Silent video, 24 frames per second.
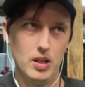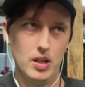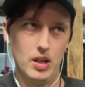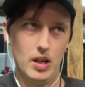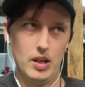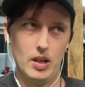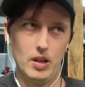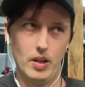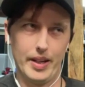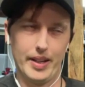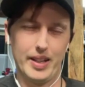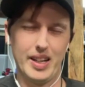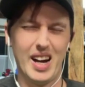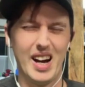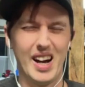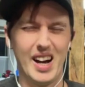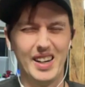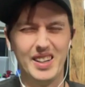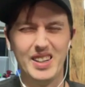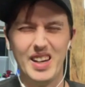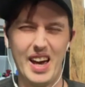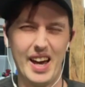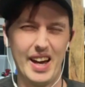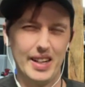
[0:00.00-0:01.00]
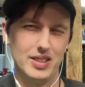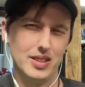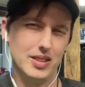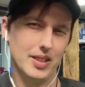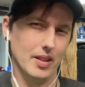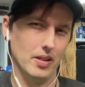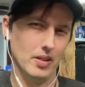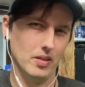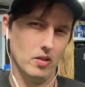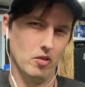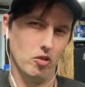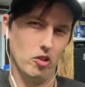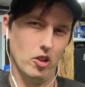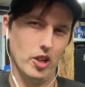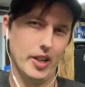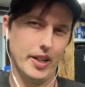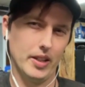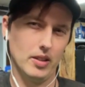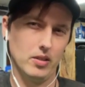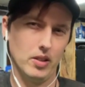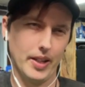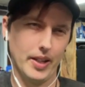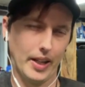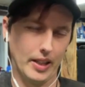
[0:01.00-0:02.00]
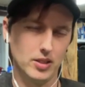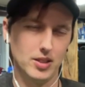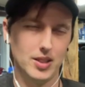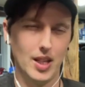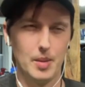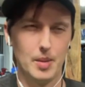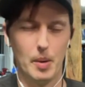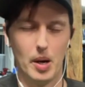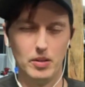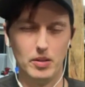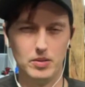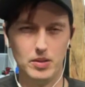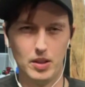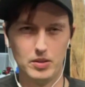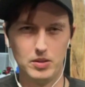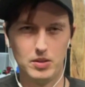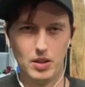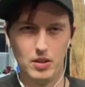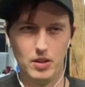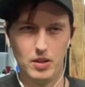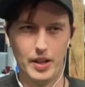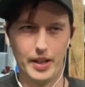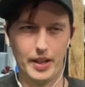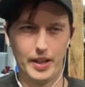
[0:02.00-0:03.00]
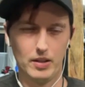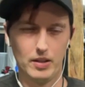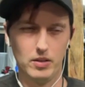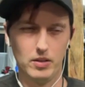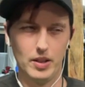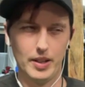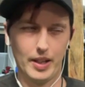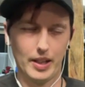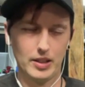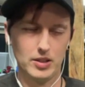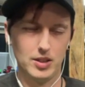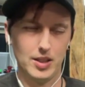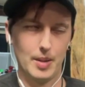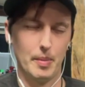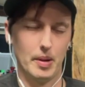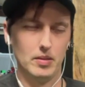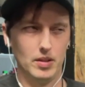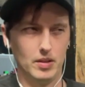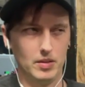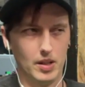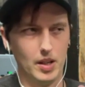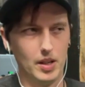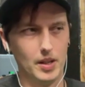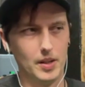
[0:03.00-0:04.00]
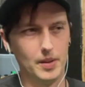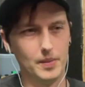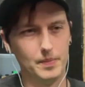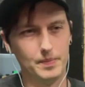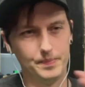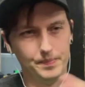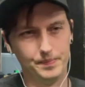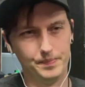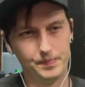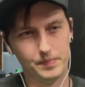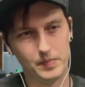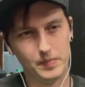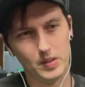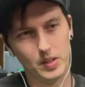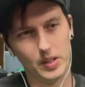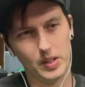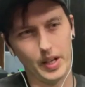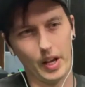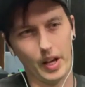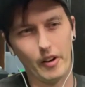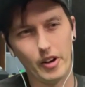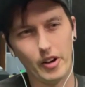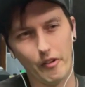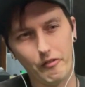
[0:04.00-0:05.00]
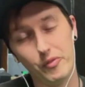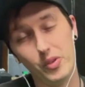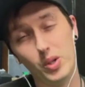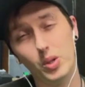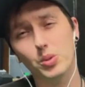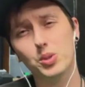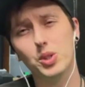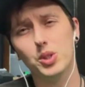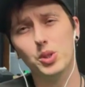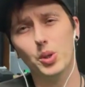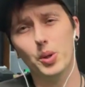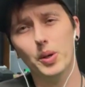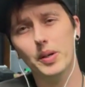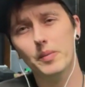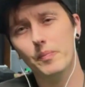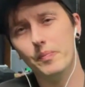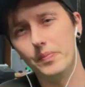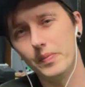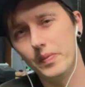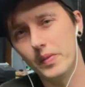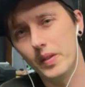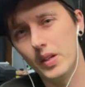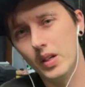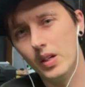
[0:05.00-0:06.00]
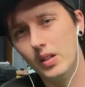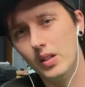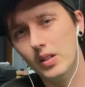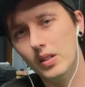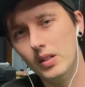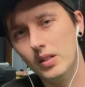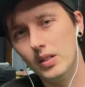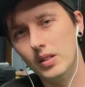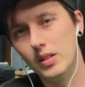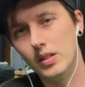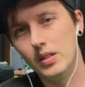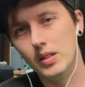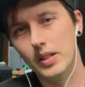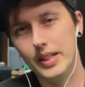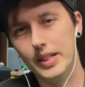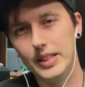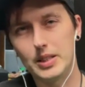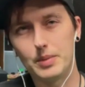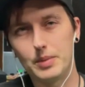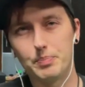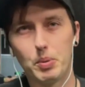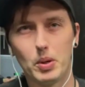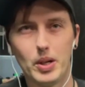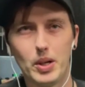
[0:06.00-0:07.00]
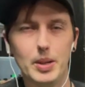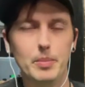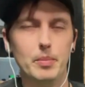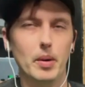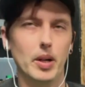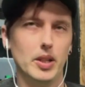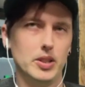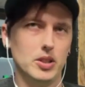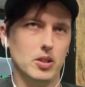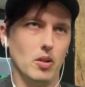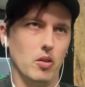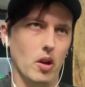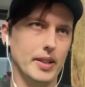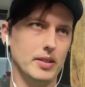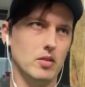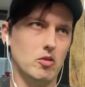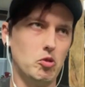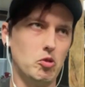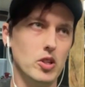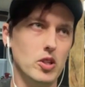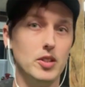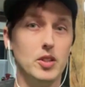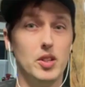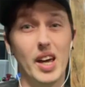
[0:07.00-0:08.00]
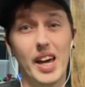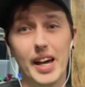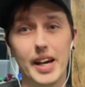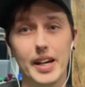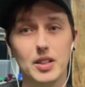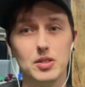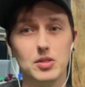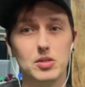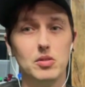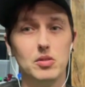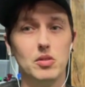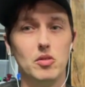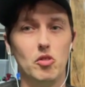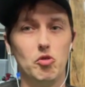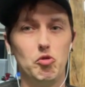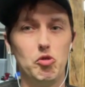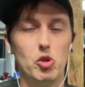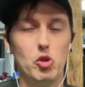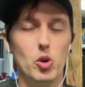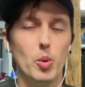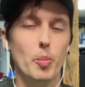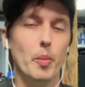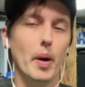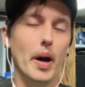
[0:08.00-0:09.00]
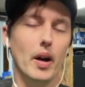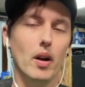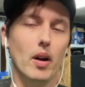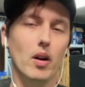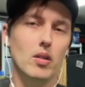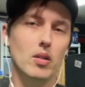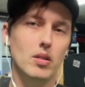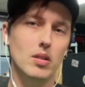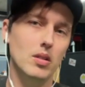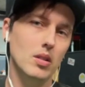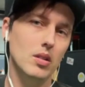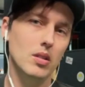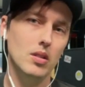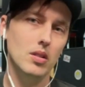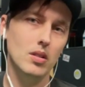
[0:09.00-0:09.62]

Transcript: it, like, kind of has that like like same like like same uh like feel to it. It's pretty much like today's nu metal.